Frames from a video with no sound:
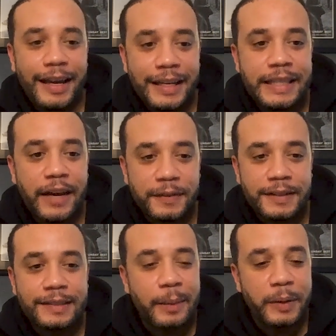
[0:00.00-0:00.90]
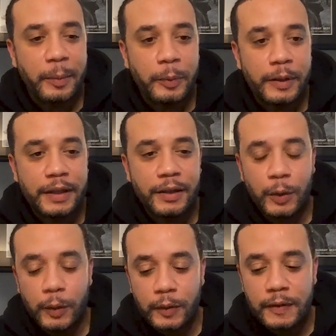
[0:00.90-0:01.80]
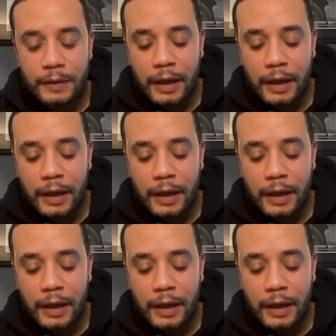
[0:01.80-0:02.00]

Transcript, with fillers: He definitely stepped up when he did Youths.